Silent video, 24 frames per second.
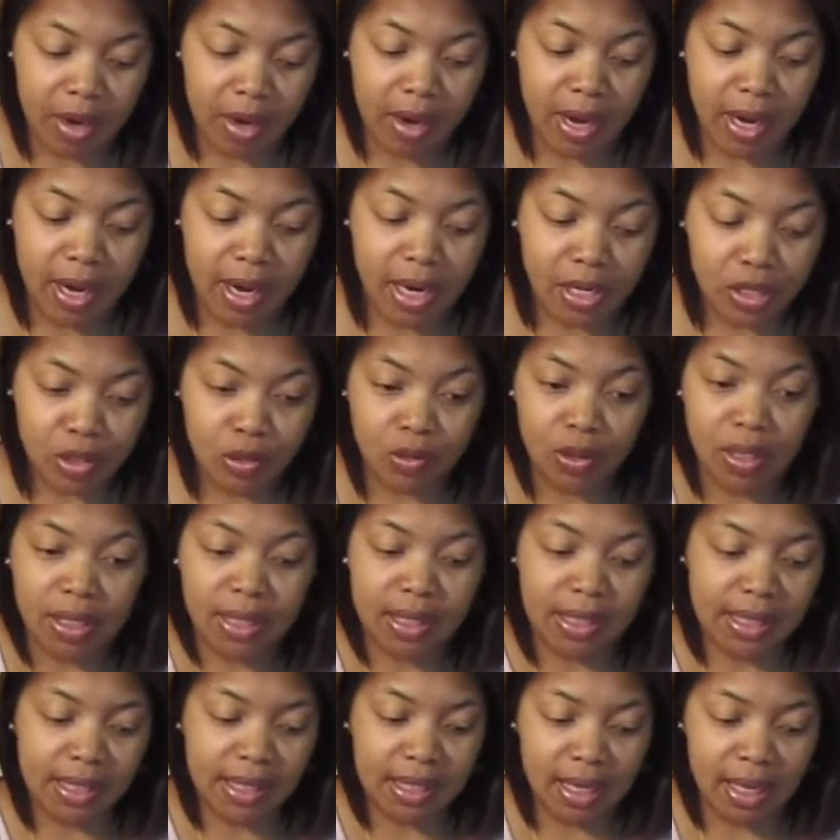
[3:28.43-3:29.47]
And as you can
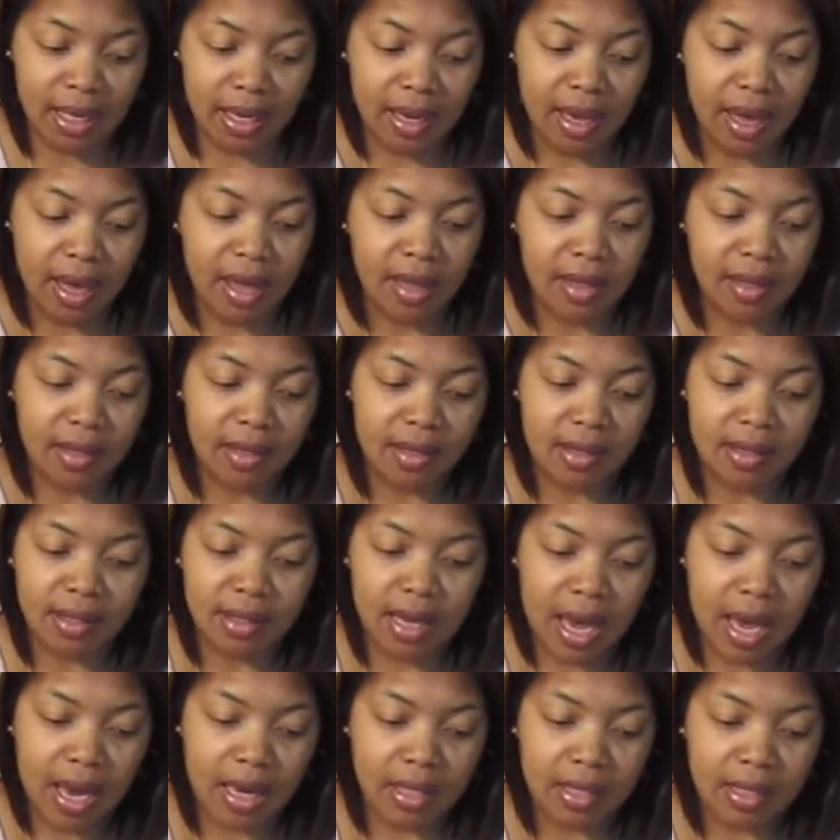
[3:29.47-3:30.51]
see, this is
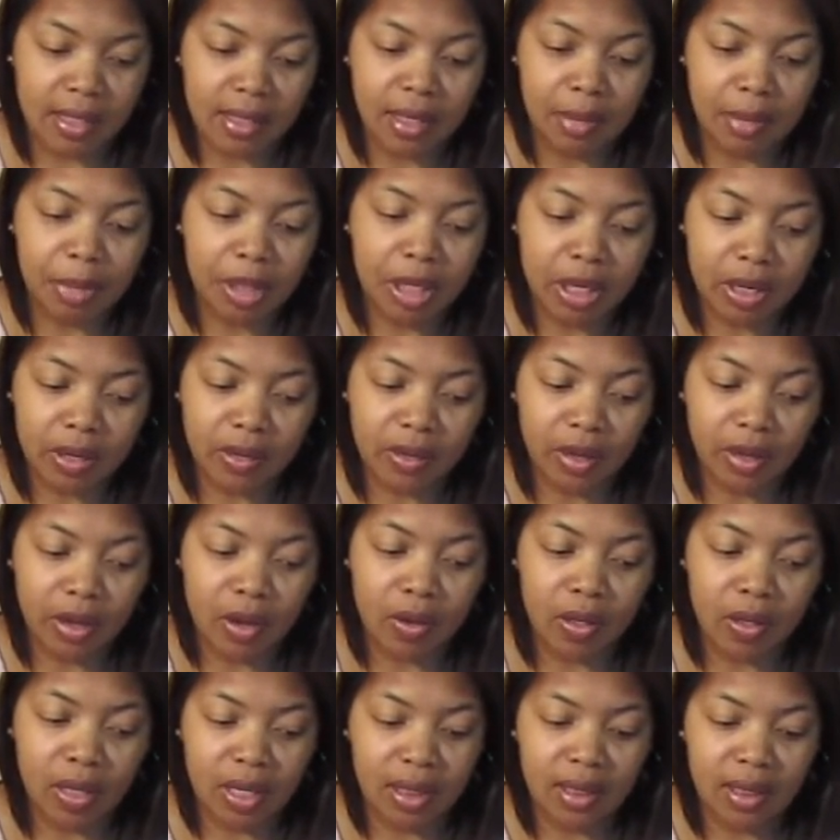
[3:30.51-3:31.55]
kind of similar. The
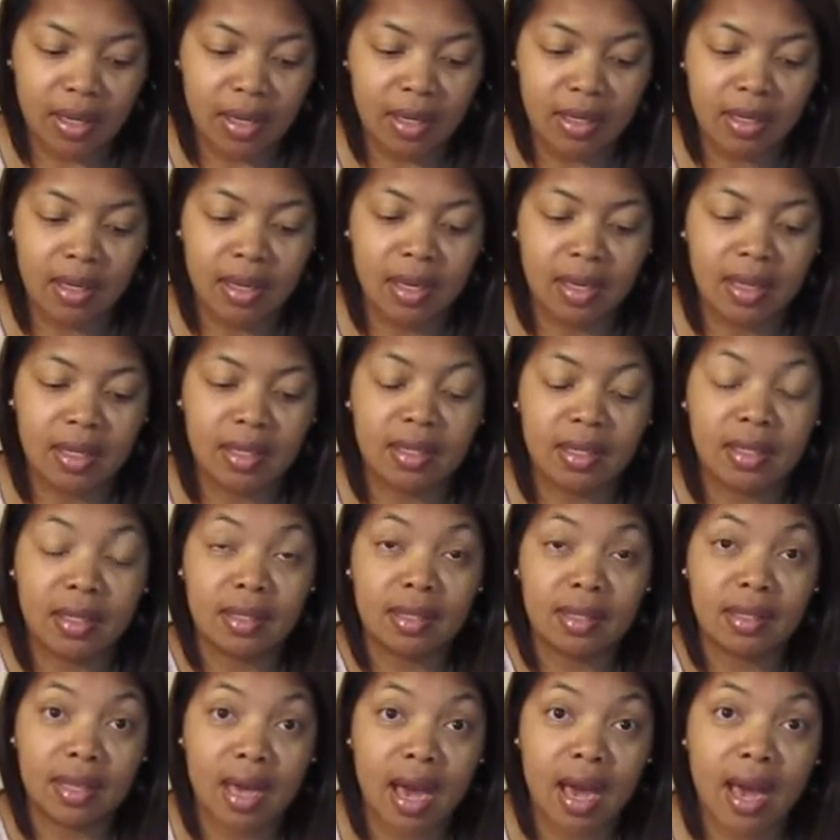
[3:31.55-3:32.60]
only thing is the
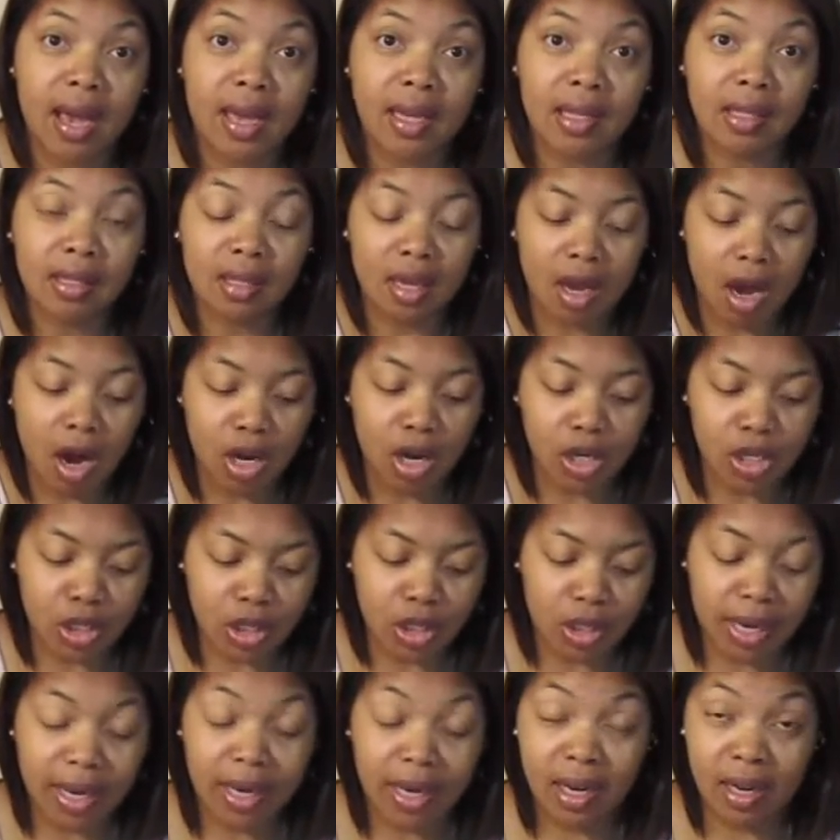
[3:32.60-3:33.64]
sides are
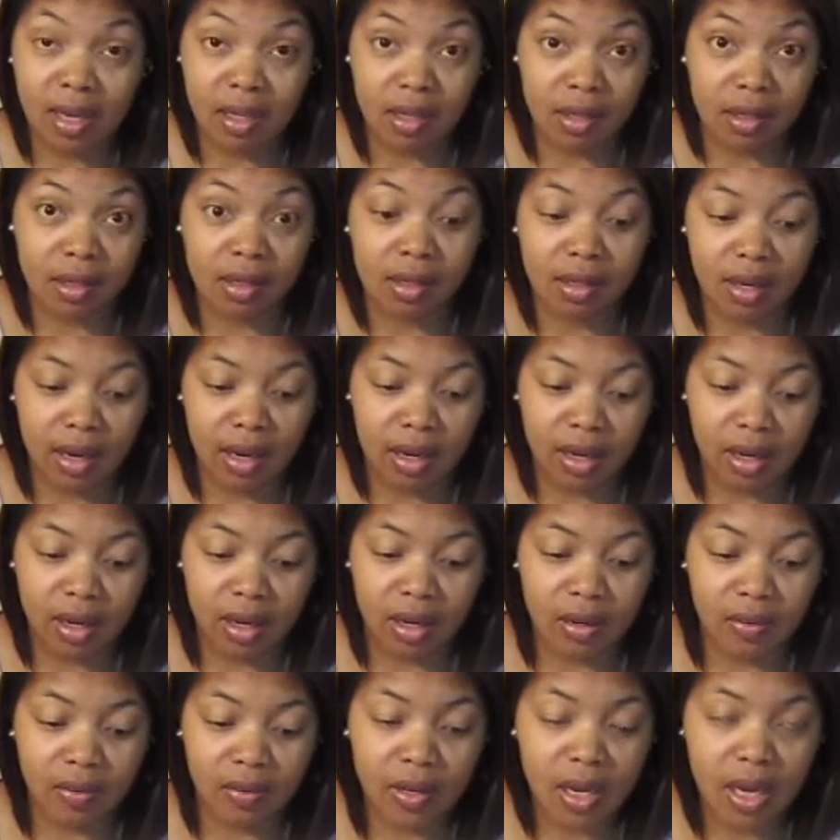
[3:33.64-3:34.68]
straight instead
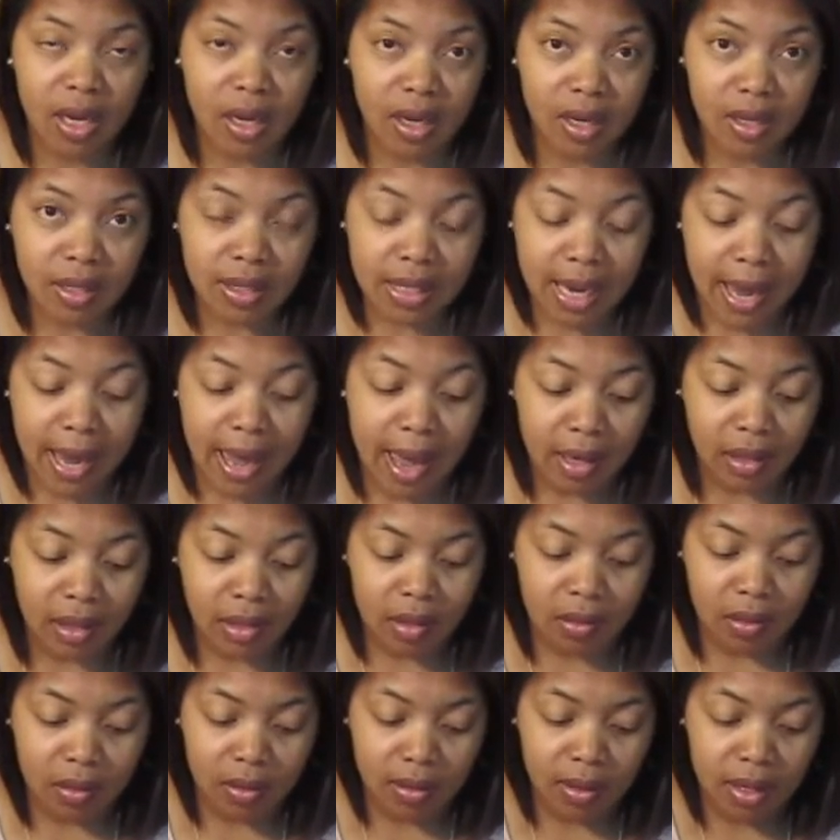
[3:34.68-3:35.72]
of
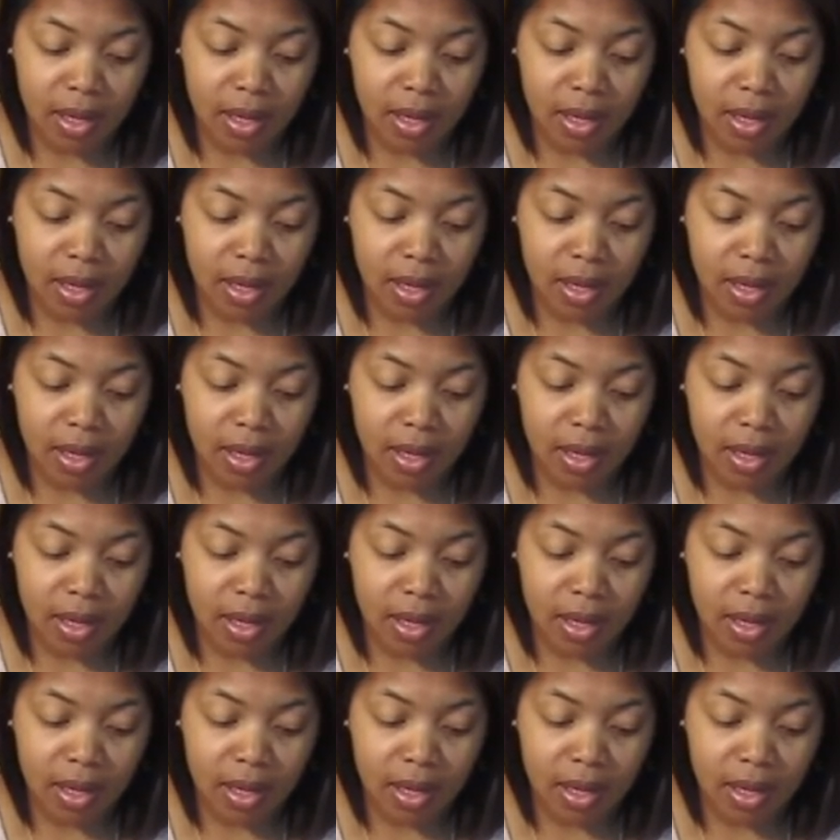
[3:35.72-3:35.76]
diagonal.